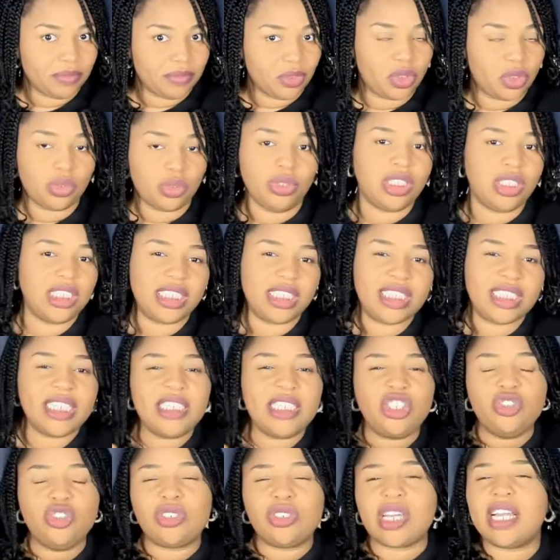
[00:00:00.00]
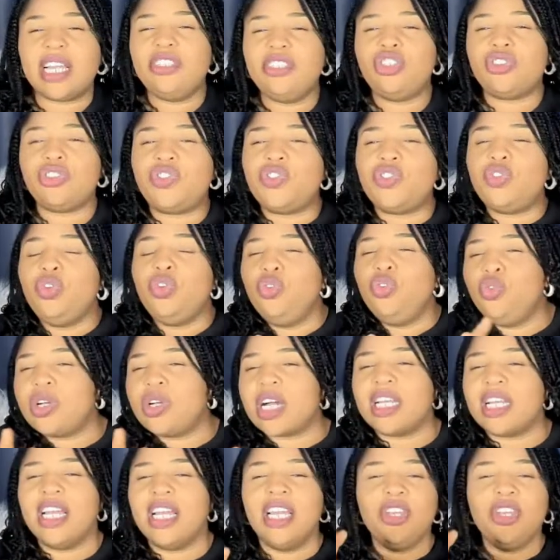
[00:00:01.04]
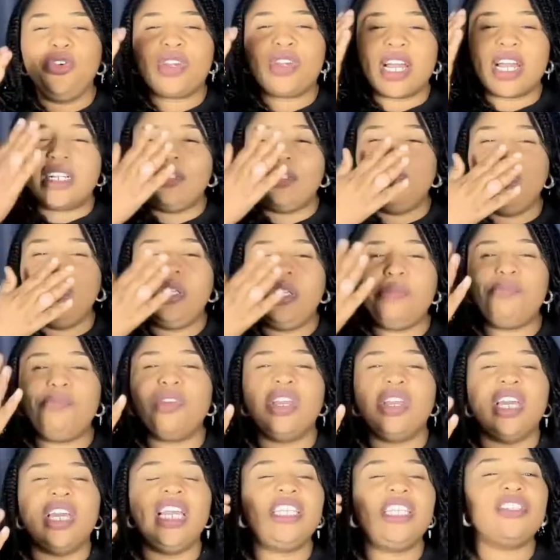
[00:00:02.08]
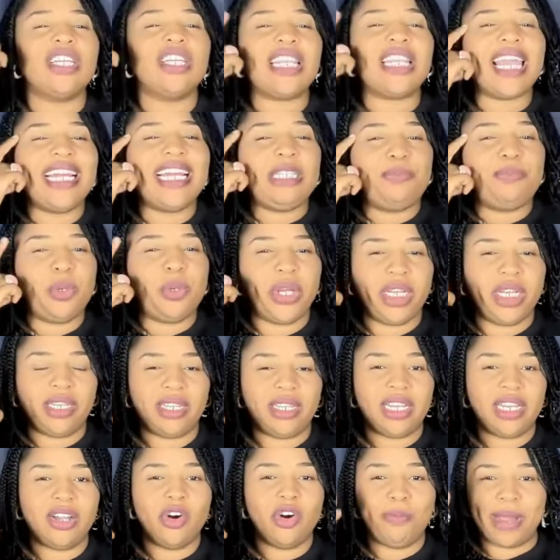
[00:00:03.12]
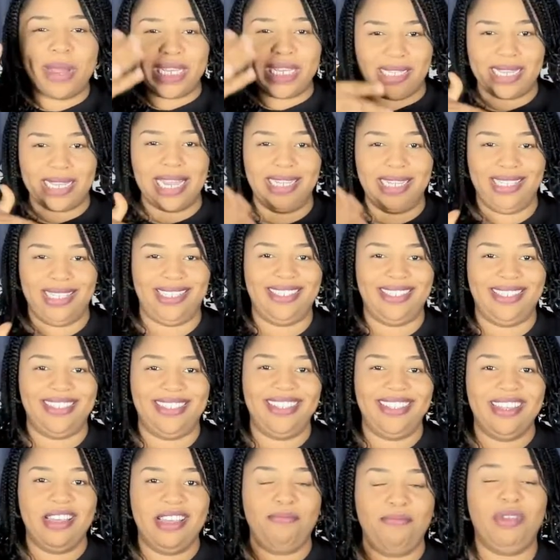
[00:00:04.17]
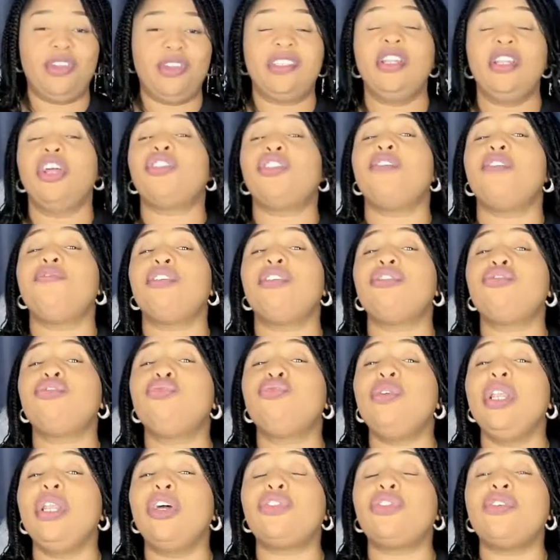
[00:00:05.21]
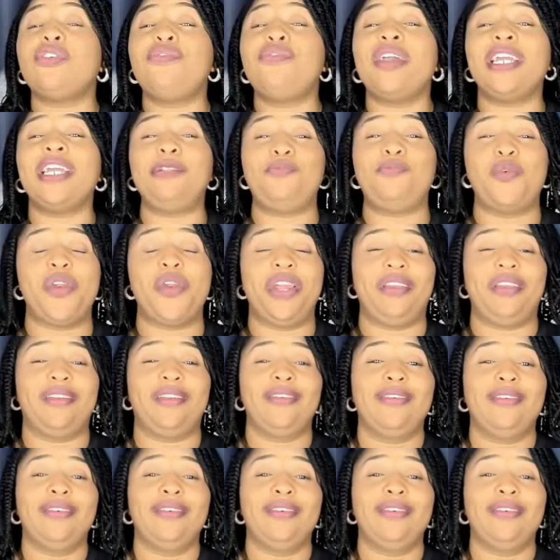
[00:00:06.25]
So these things you can't just look at. You can't look. It's not head brain or by sight. Because a lot of us do a lot of head brain.